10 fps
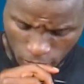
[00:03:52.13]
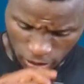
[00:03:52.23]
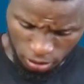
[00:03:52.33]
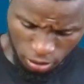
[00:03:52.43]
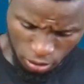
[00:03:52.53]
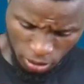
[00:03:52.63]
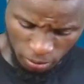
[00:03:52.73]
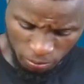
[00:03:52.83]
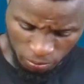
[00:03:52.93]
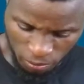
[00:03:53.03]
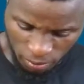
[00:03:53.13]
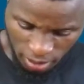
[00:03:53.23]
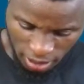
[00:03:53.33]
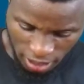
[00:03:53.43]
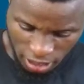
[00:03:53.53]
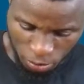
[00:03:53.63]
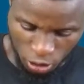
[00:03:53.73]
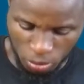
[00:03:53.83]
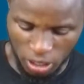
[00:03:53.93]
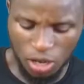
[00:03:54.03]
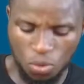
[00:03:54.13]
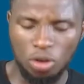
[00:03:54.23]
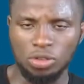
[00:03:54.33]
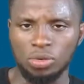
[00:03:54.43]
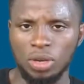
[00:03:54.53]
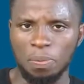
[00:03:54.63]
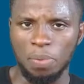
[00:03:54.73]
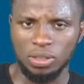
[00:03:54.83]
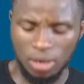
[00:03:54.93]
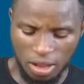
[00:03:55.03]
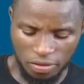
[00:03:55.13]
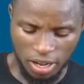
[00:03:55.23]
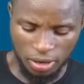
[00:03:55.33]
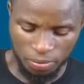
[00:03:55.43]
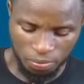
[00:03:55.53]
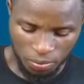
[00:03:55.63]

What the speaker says: Excuse me. It must be equal to a particular value.